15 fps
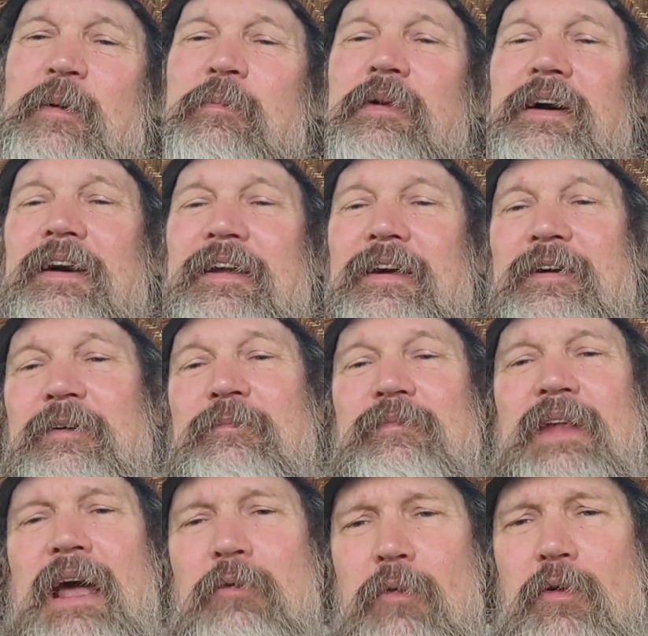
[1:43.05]
But I
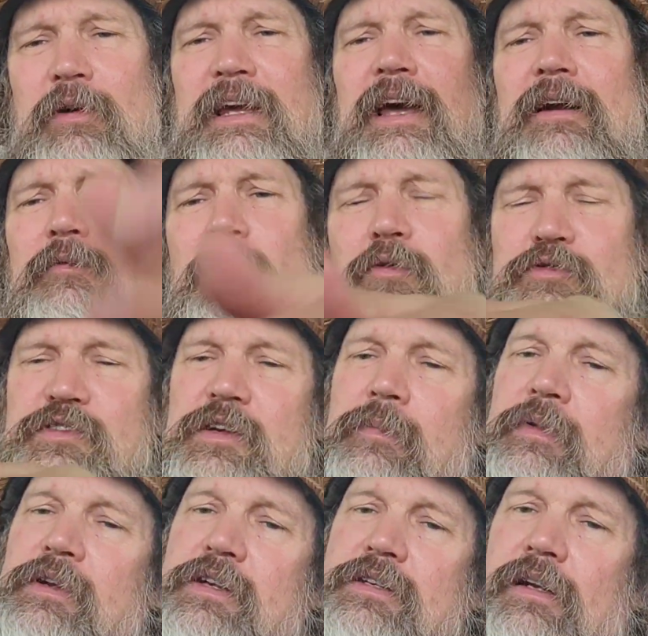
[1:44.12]
kind of want
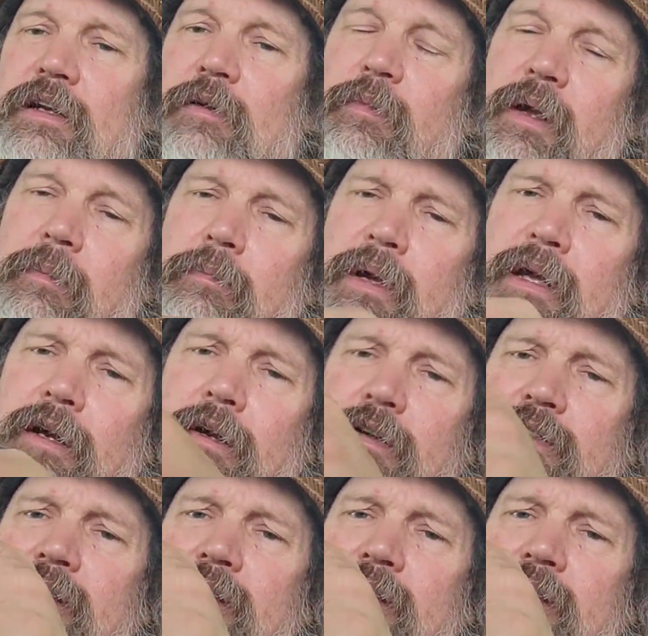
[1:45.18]
something just a little bit bigger,